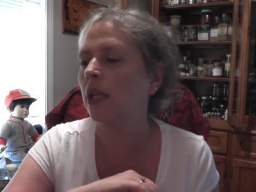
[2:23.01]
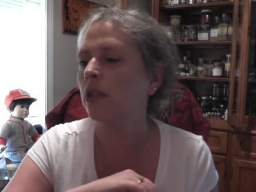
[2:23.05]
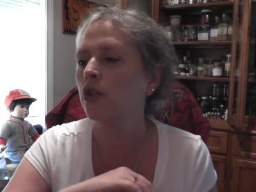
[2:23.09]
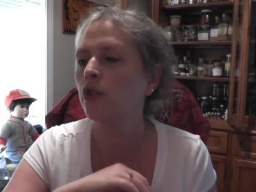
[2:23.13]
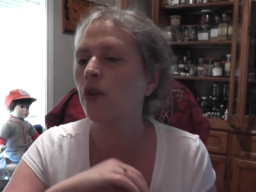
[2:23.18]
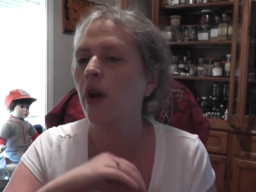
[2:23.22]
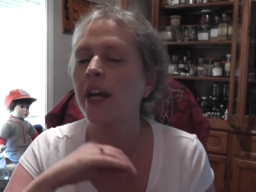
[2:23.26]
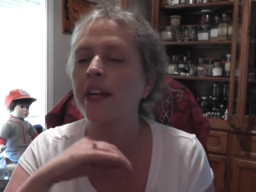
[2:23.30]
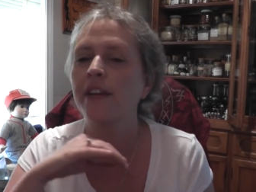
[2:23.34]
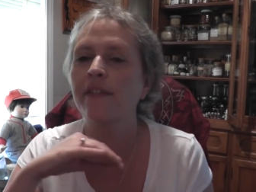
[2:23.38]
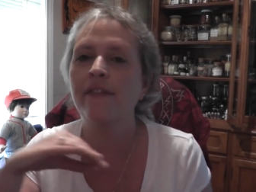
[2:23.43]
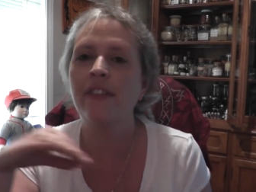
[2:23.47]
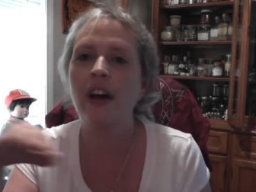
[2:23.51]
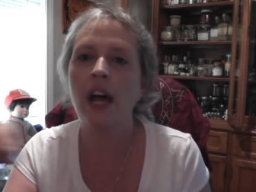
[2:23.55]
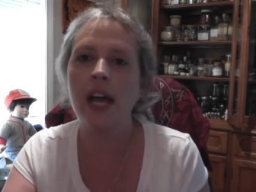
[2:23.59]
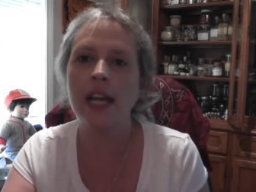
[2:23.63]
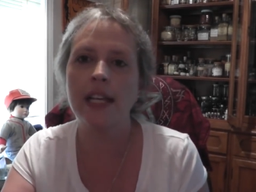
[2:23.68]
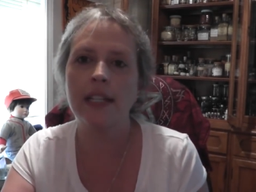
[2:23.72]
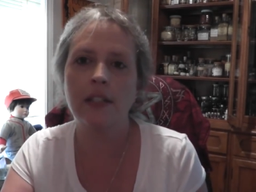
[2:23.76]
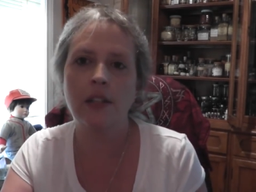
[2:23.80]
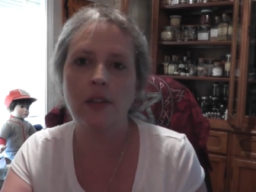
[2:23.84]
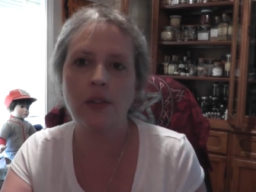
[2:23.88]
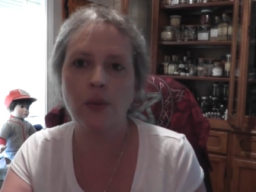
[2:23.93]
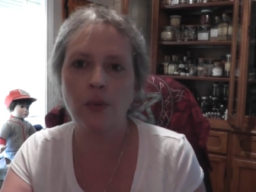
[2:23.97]
try to
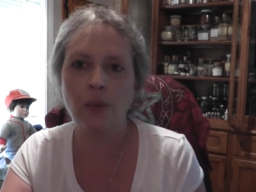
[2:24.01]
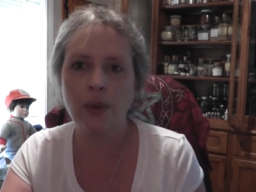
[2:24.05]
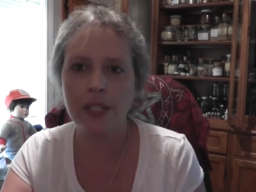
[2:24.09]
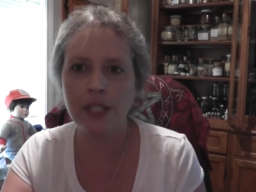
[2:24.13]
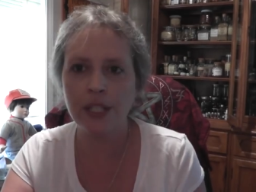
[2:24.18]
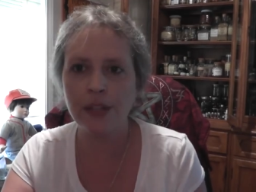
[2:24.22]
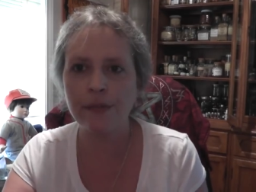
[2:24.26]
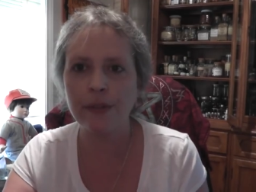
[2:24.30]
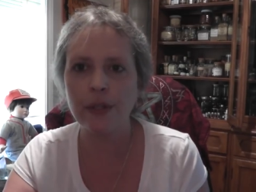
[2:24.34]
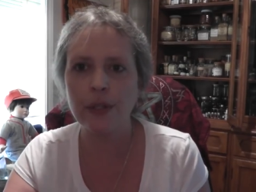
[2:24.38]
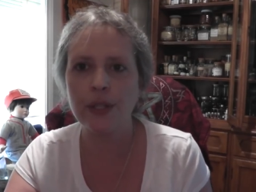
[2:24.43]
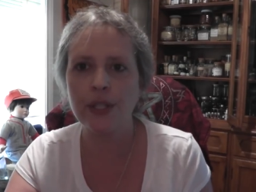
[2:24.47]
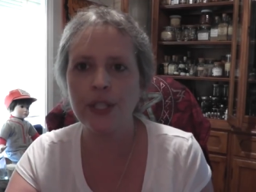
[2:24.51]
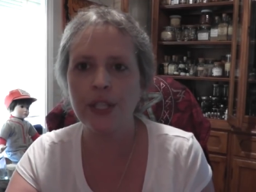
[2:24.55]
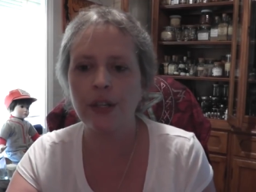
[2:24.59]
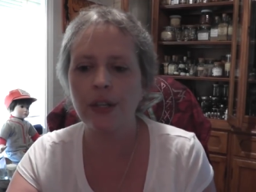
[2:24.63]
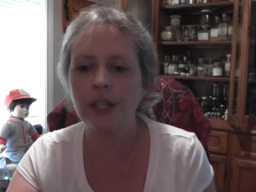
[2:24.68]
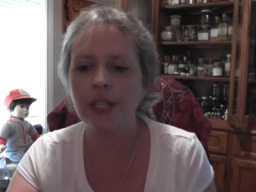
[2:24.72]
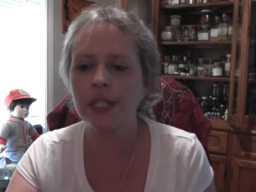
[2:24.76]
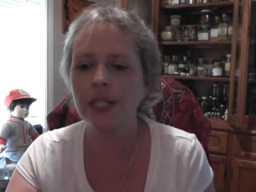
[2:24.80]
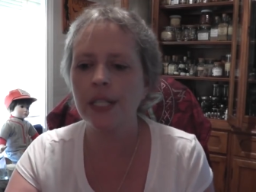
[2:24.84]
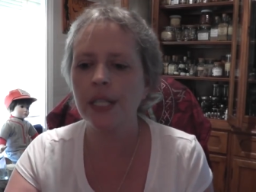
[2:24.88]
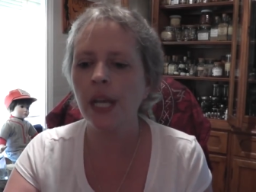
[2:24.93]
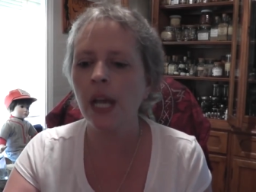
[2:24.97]
find the rest of her
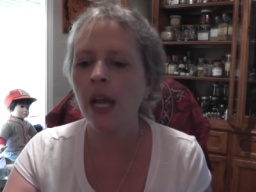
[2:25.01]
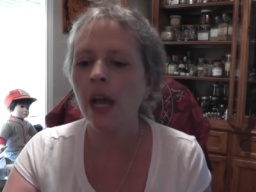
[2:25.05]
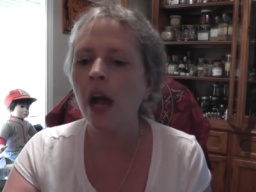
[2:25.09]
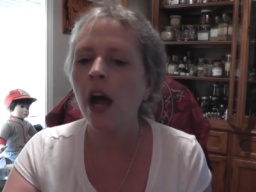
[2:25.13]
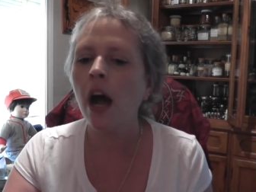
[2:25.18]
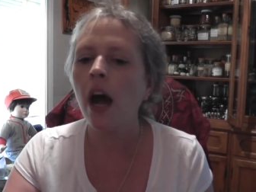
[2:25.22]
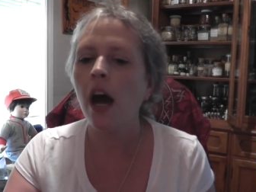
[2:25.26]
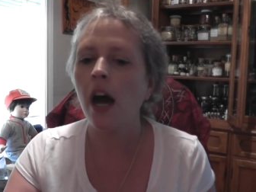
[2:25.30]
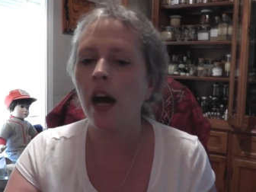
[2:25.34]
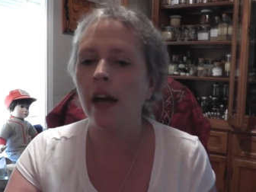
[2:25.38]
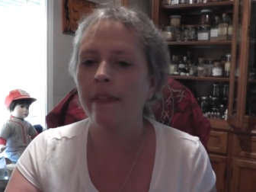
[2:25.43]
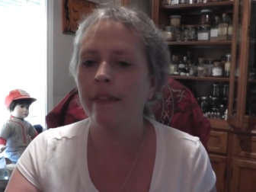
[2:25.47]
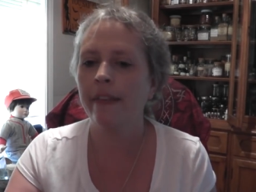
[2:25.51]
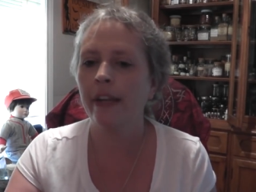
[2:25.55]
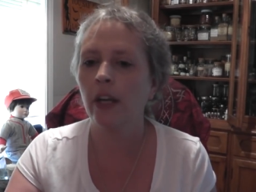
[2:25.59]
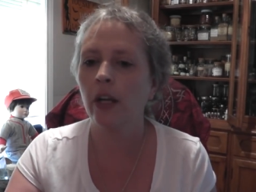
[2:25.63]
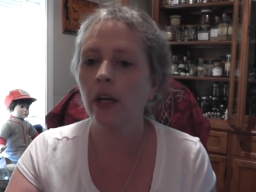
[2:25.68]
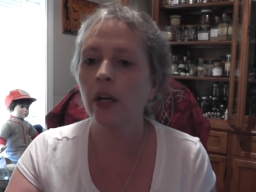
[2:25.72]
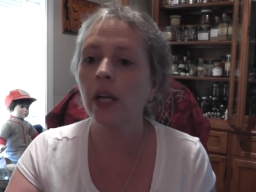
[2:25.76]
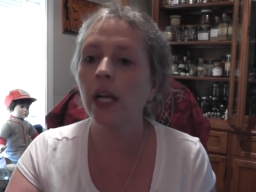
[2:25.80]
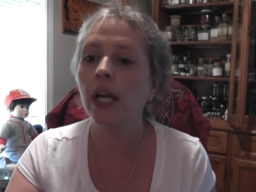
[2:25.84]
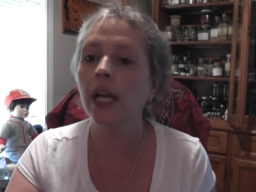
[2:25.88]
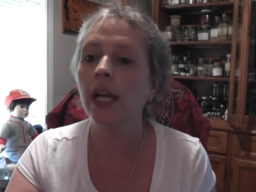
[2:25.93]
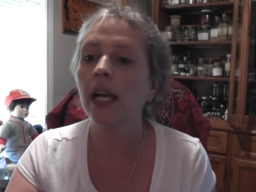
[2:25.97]
series on
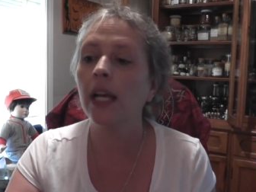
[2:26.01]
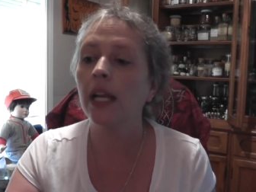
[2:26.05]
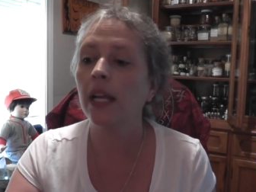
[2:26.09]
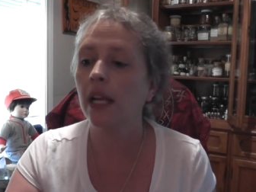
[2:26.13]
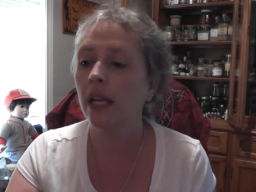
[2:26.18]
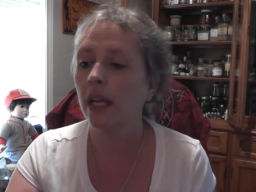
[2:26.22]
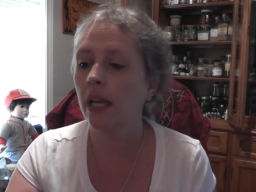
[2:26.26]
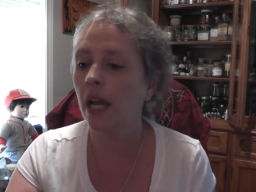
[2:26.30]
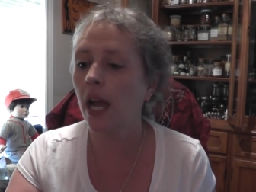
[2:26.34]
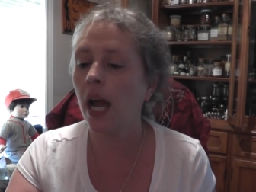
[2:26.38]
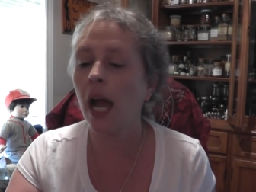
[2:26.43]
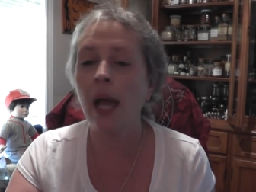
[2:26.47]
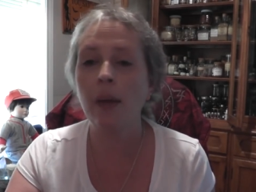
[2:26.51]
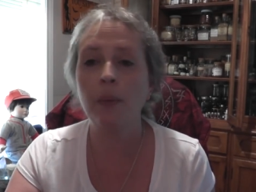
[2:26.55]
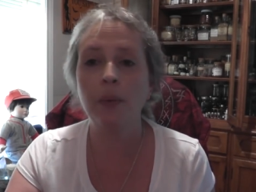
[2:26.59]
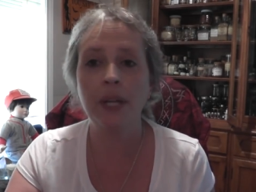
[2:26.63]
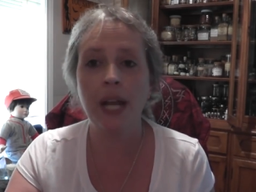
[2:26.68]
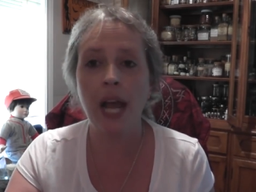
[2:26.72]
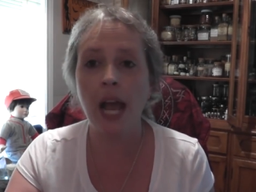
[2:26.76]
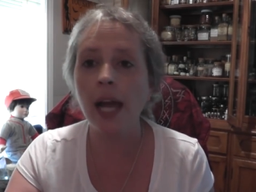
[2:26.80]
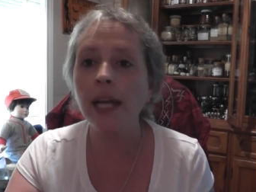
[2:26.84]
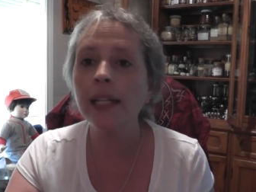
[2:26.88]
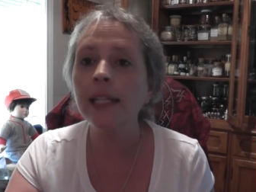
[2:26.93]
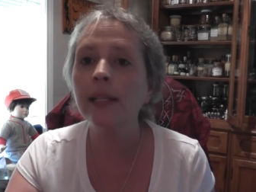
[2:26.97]
there. I would
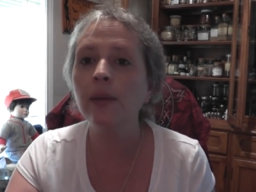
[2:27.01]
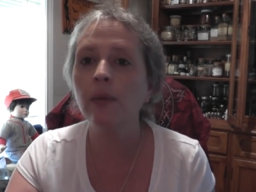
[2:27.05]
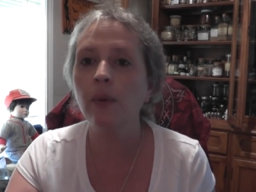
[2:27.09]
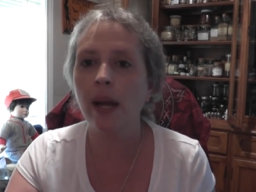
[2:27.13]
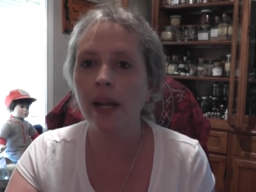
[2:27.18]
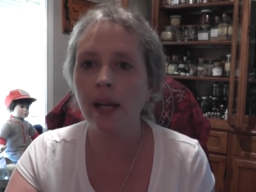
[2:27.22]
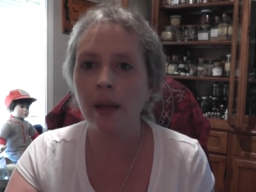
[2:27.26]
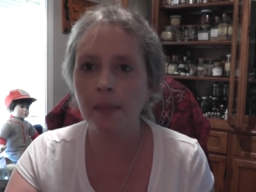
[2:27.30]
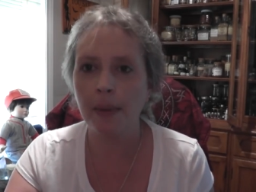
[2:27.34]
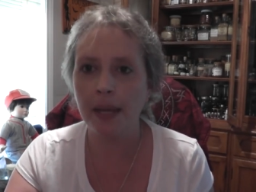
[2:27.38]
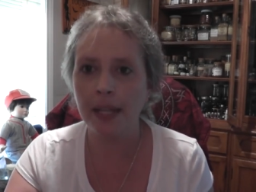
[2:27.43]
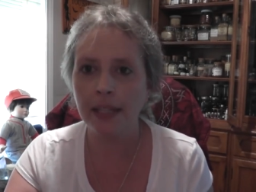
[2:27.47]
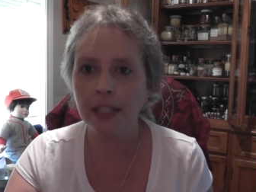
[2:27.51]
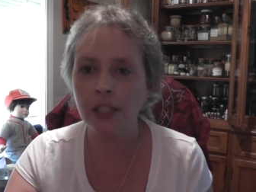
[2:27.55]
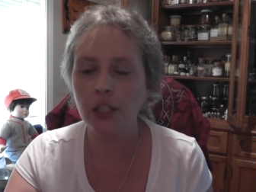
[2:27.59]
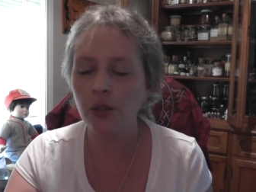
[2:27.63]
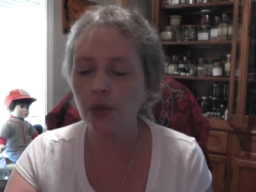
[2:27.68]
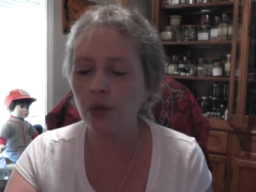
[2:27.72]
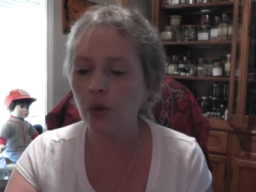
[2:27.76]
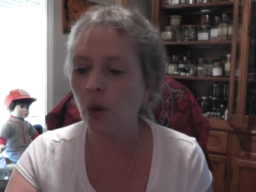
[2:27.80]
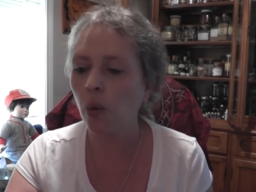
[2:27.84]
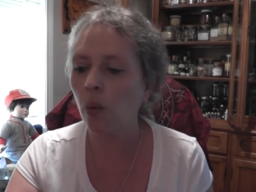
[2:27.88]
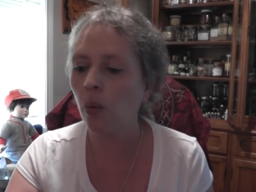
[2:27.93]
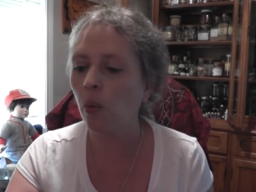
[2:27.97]
highly recommend that
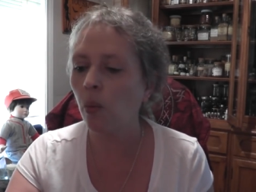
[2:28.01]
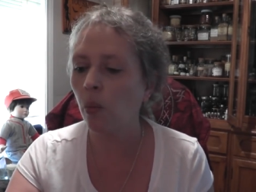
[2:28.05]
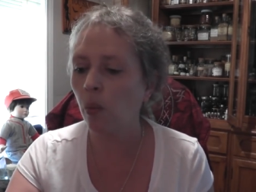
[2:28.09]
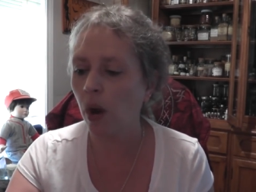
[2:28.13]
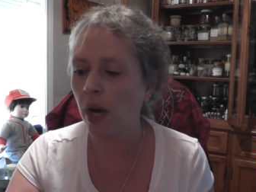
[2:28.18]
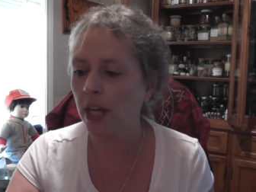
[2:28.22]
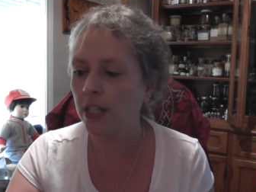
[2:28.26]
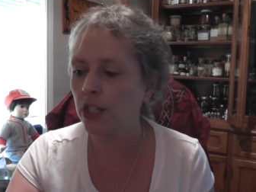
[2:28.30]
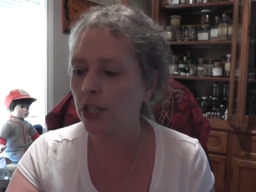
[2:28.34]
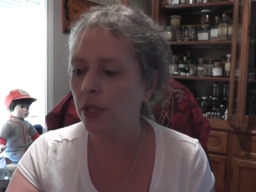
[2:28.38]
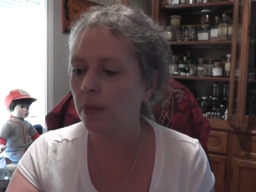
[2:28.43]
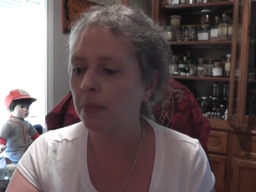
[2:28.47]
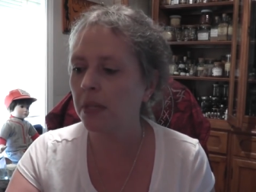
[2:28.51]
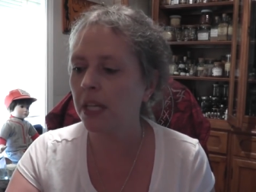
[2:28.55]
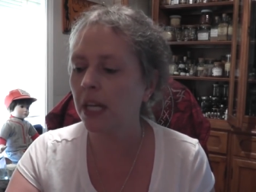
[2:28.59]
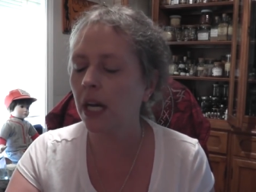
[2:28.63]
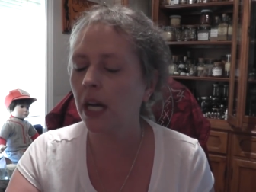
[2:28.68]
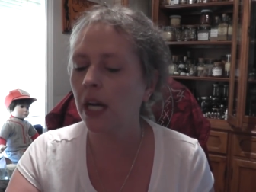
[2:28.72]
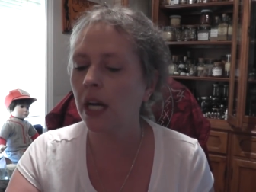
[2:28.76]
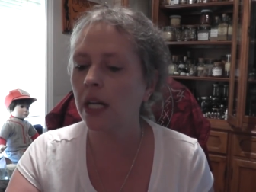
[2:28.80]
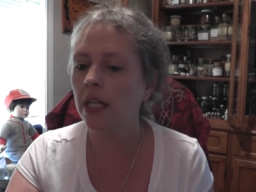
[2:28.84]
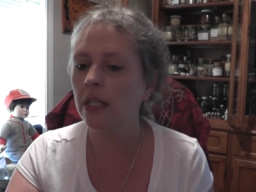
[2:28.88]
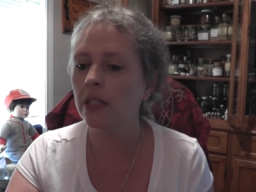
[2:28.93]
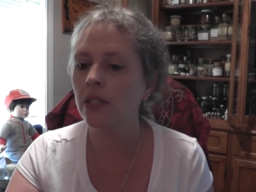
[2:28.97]
you go watch it,
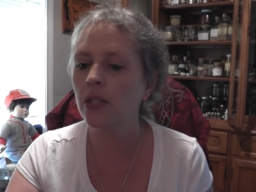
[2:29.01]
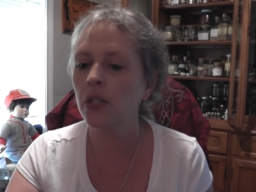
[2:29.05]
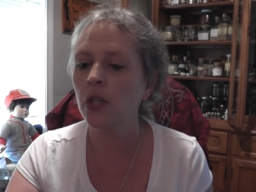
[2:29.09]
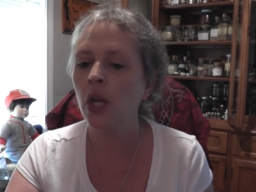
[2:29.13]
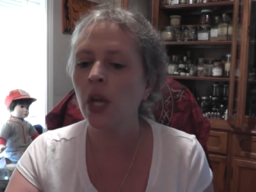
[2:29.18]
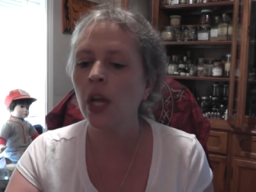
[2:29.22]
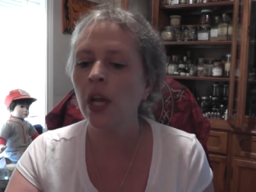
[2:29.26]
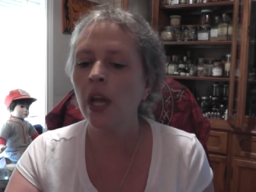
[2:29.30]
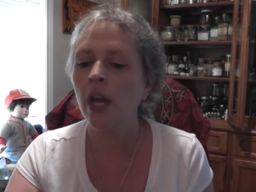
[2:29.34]
because